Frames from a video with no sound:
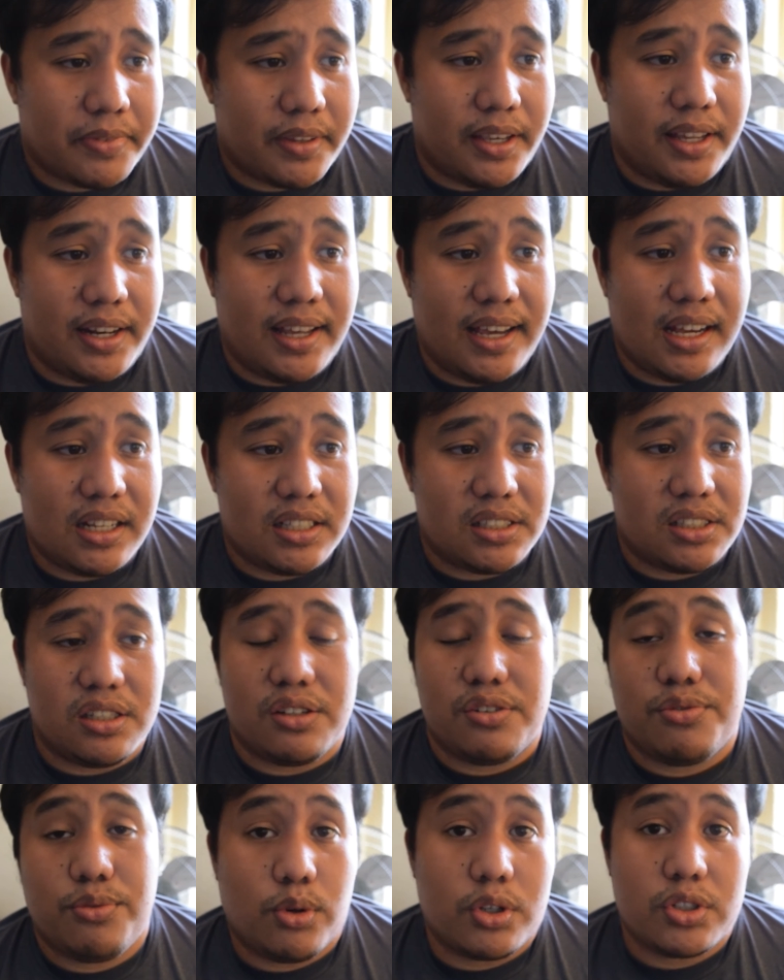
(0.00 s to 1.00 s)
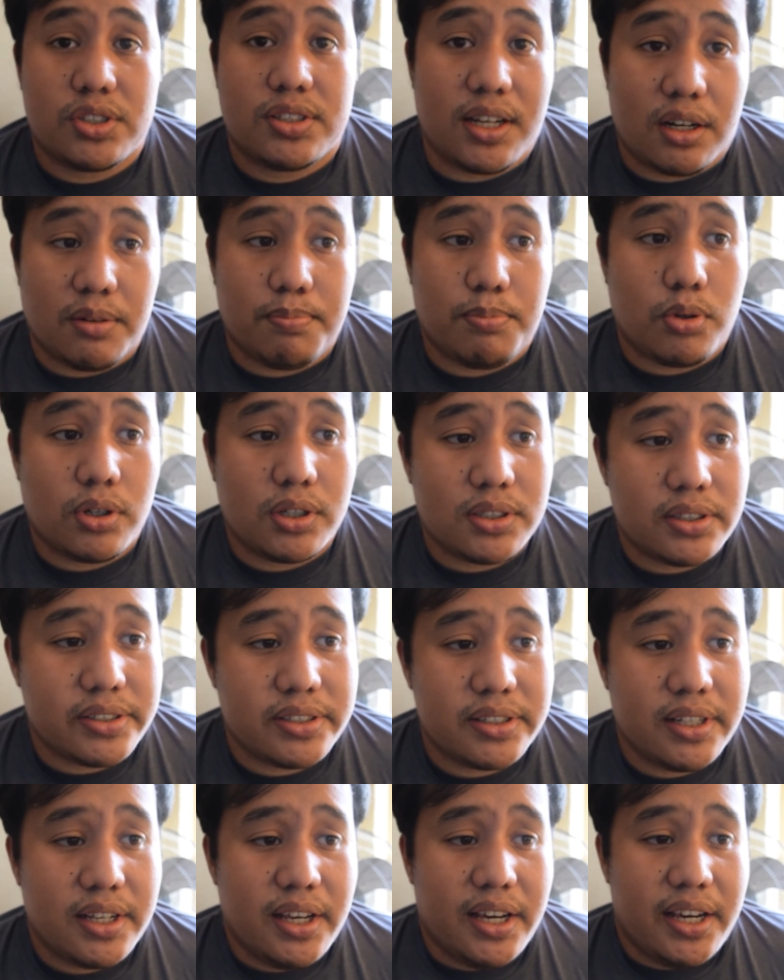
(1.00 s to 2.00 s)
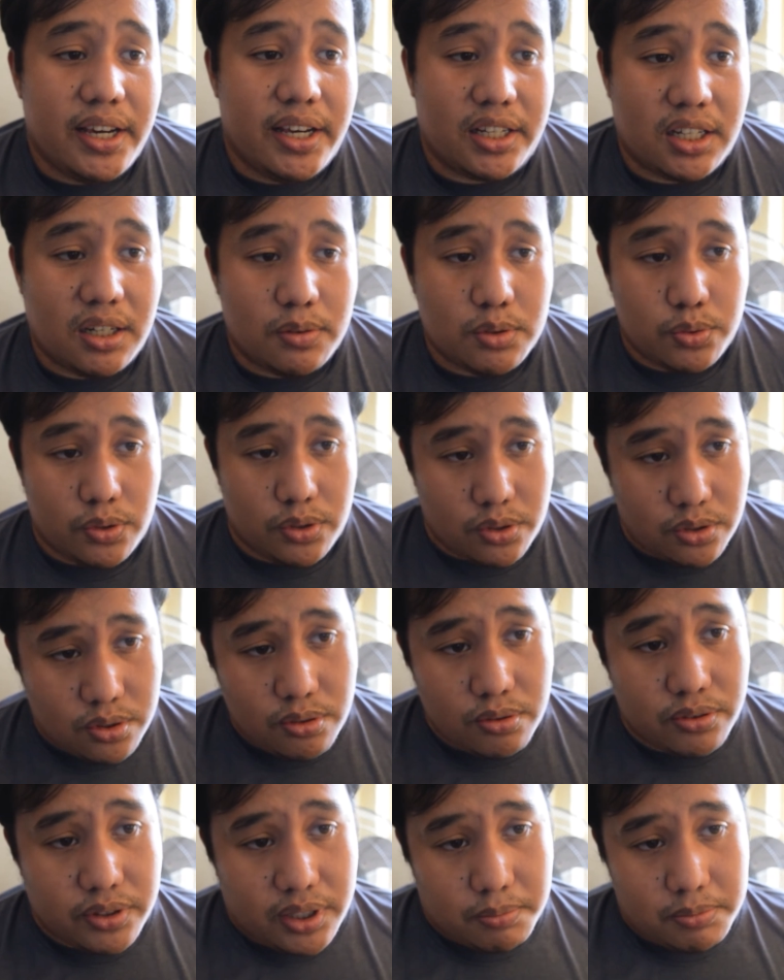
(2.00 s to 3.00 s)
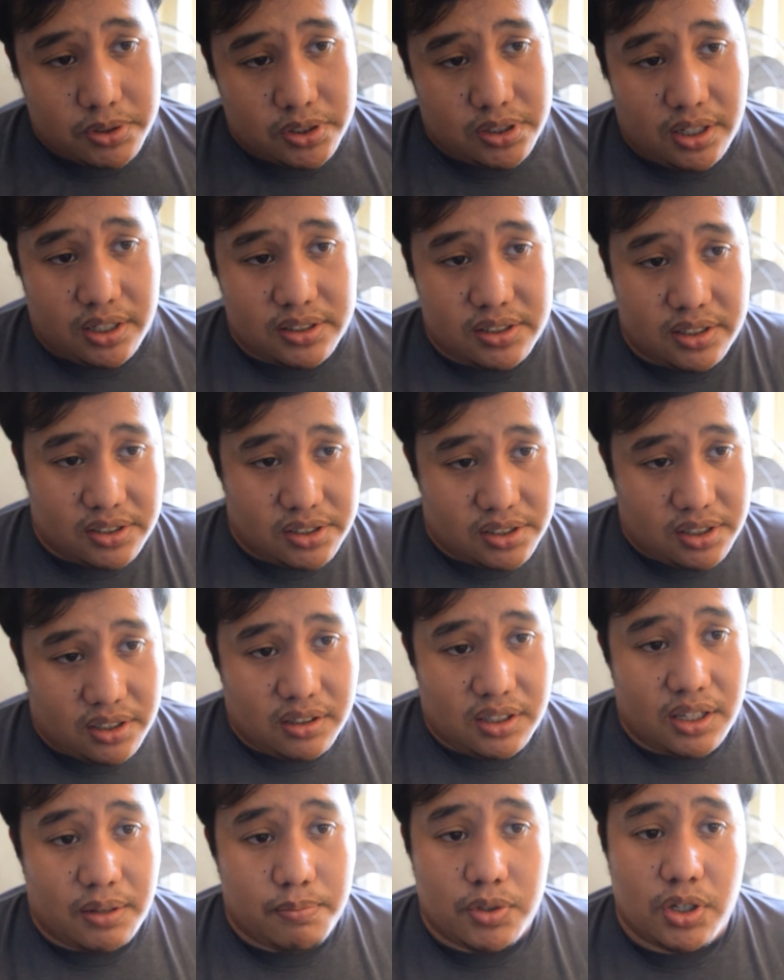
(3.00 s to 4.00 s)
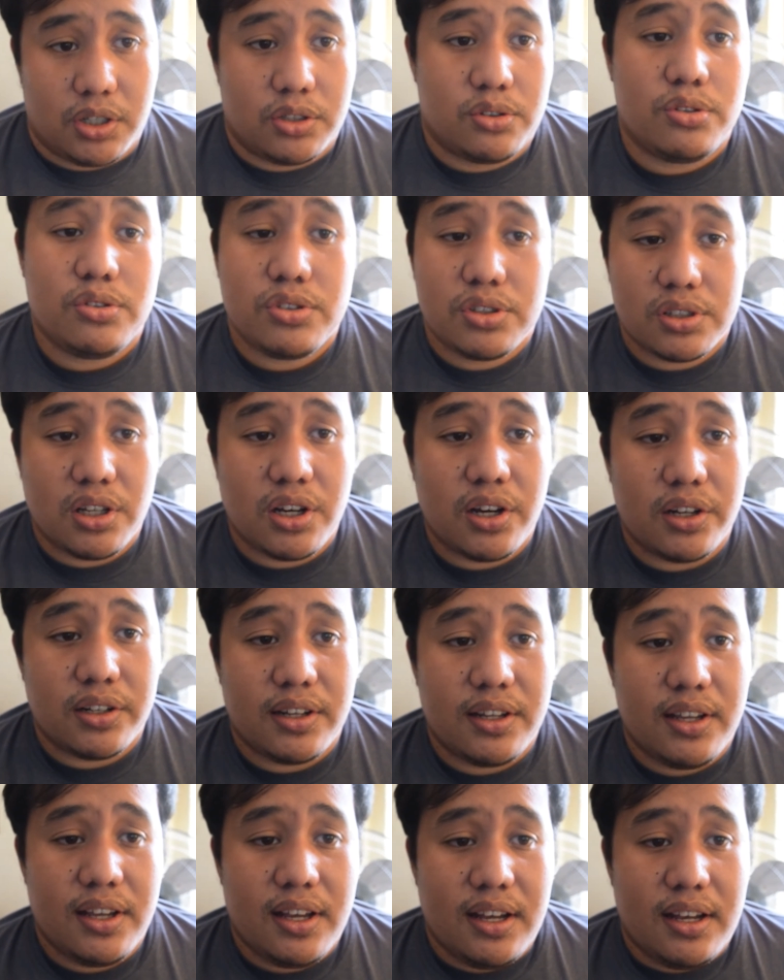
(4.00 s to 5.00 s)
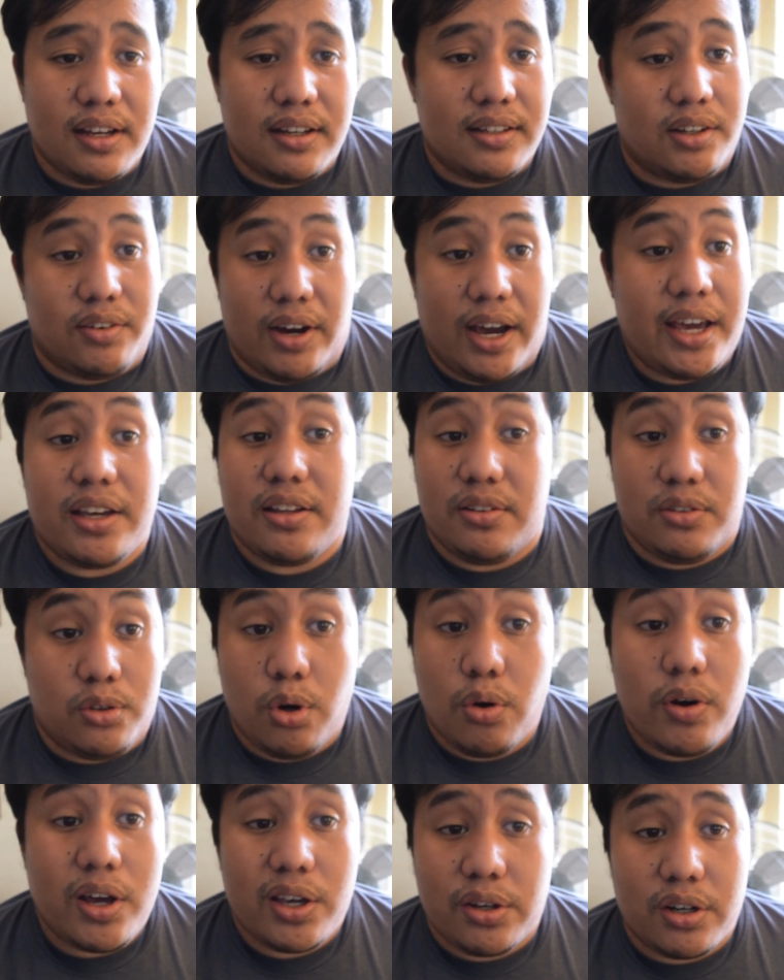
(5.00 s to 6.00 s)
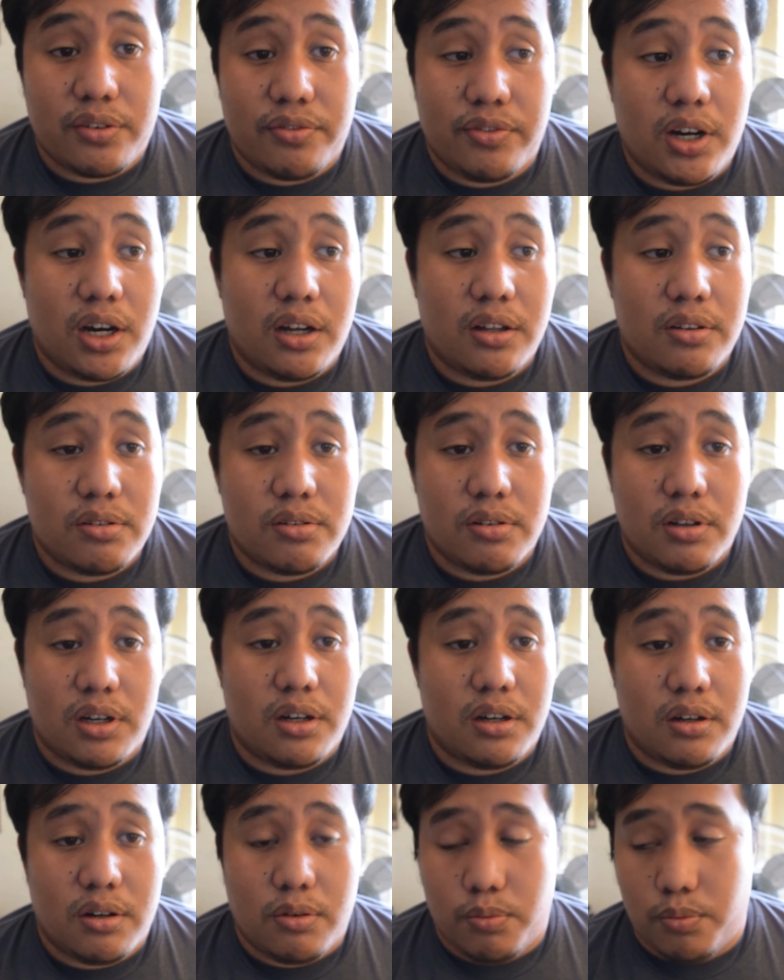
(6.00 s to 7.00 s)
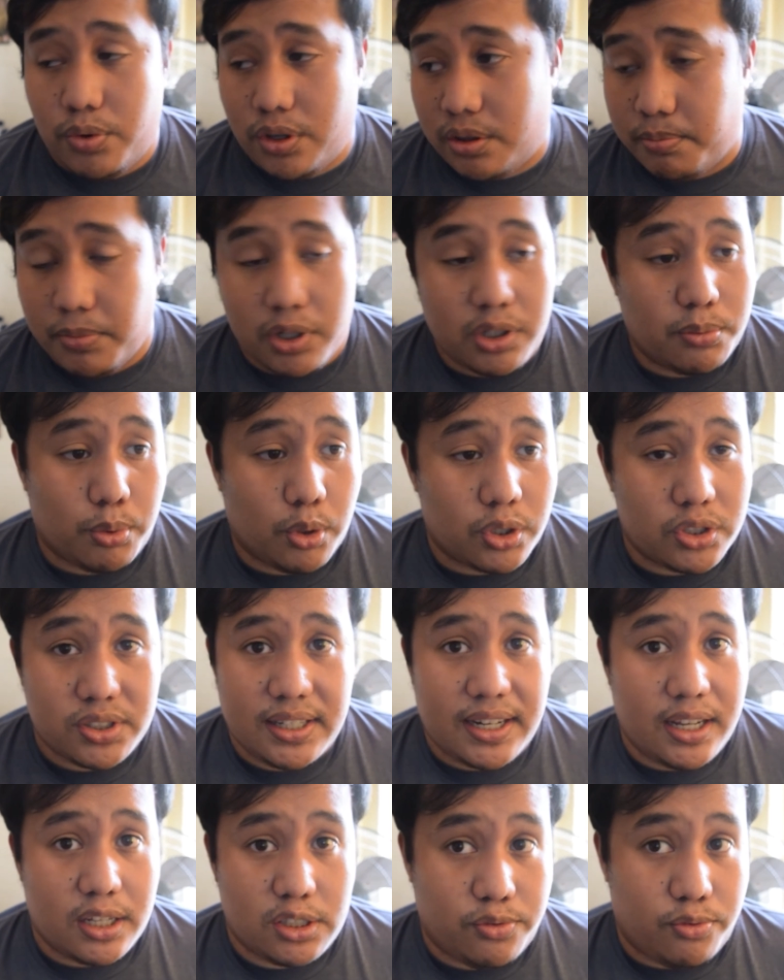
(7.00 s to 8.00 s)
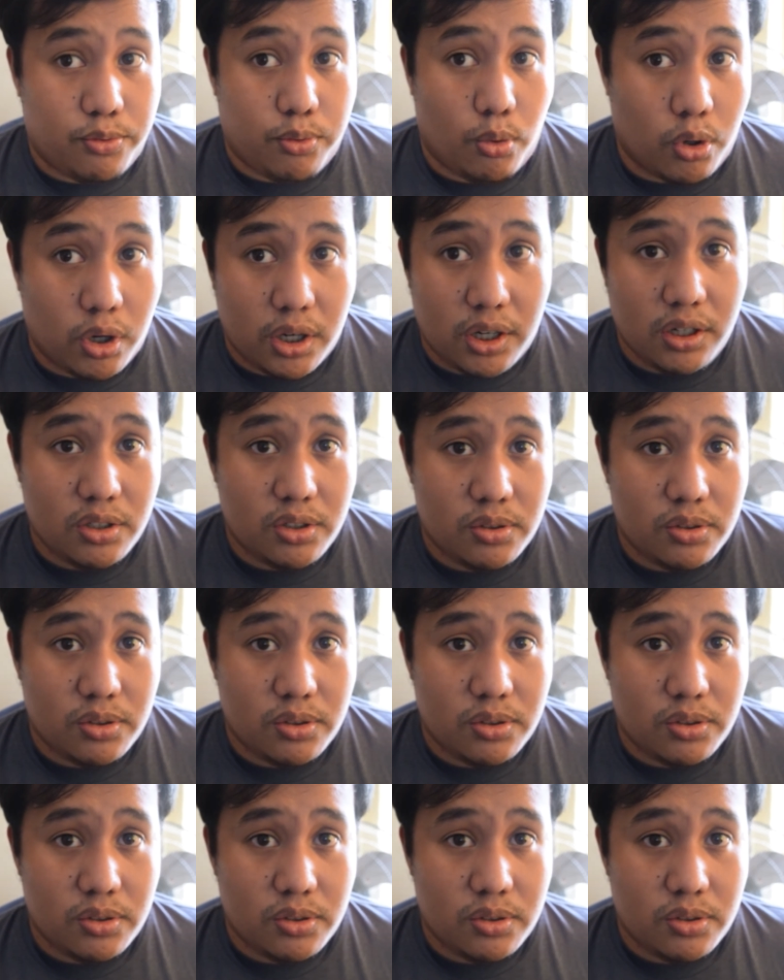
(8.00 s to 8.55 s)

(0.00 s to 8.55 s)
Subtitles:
It has 4 SATA ports. It comes with 2 DIMM slots and a single M.2 slot. Now I know I could have gone with motherboards that has 4,